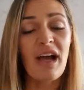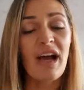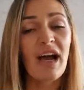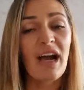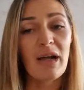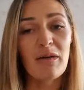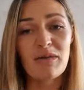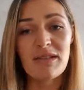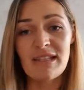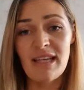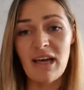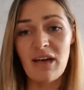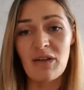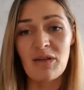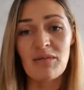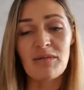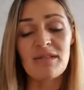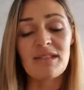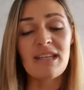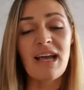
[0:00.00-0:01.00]
I would tell
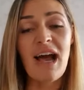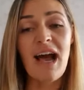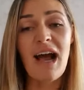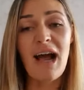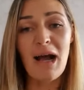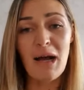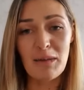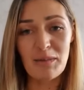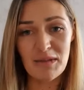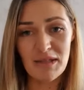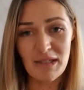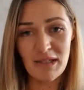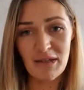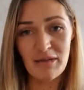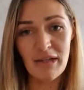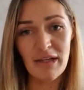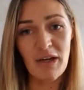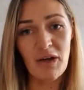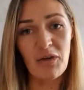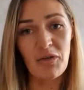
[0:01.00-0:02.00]
them to
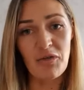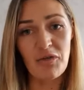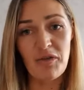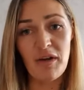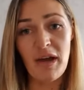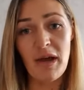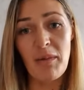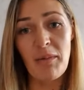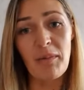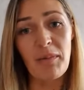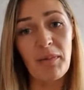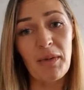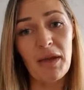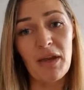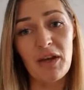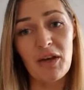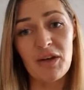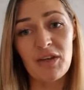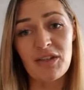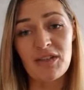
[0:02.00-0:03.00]
absolutely go for it,
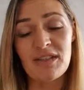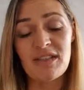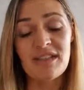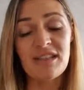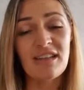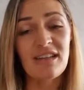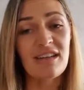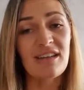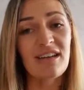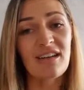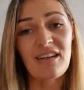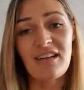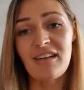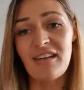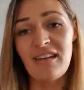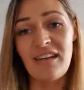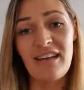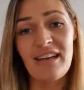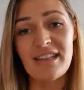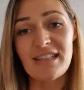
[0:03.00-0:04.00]
because
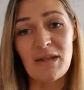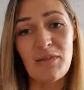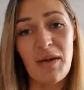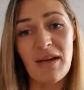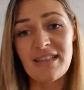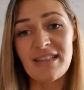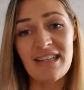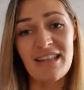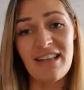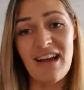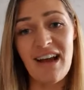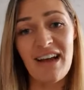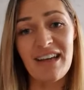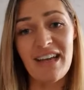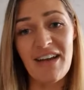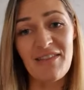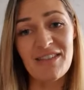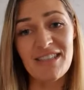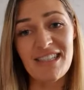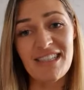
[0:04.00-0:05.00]
it's the best thing that I
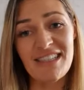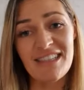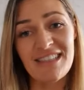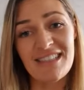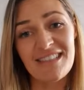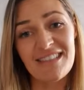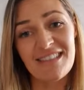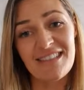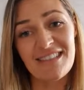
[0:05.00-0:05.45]
ever did.